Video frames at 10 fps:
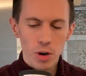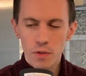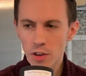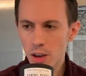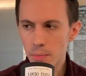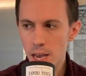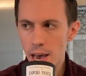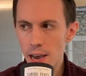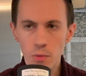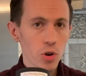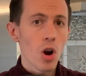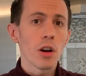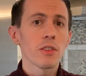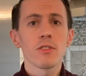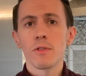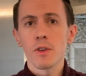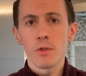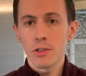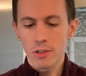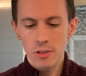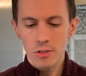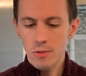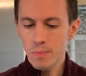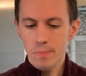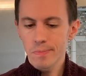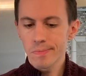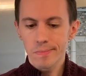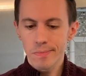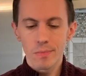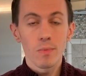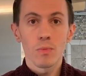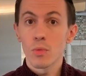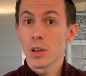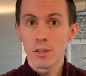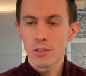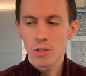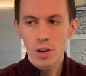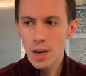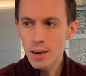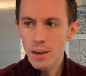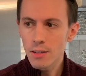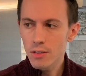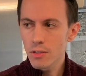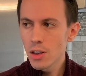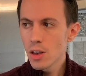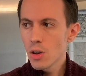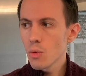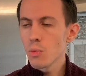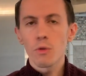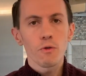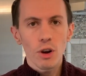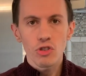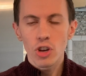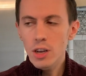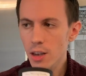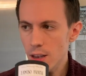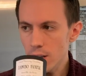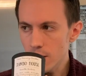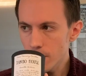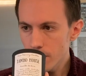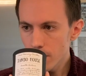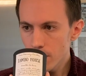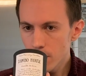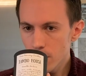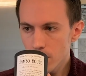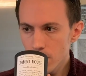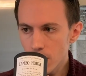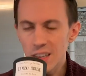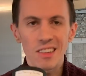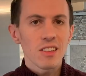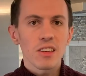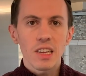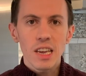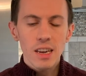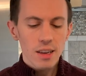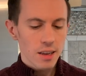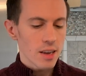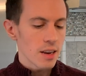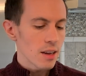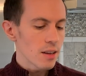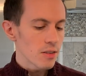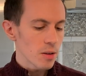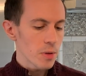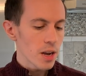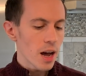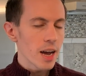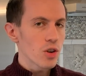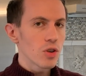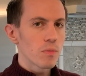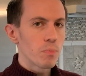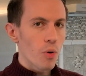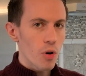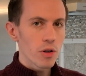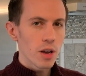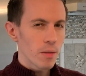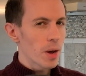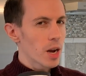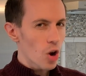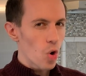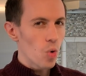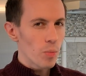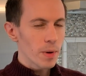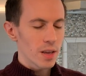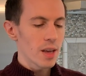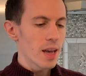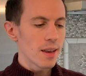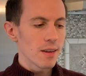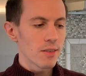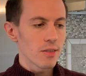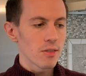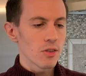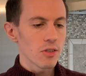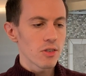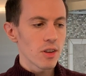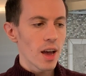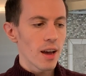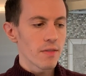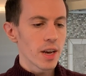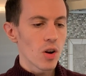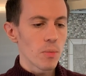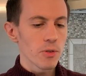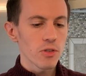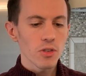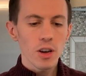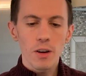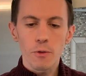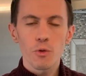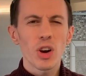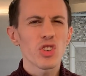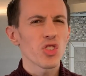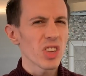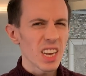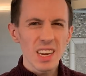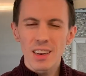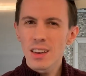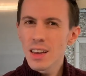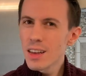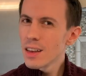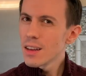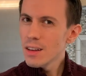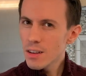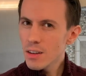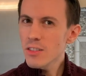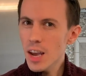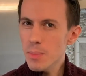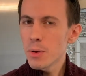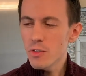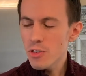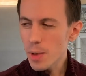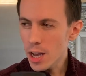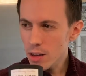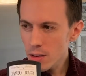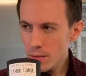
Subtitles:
off the top of my head. Regardless of if this is realistic or not, it's refreshing, it is clean, it is something I could burn in my home and just have that almost like a fresh linen type of smell,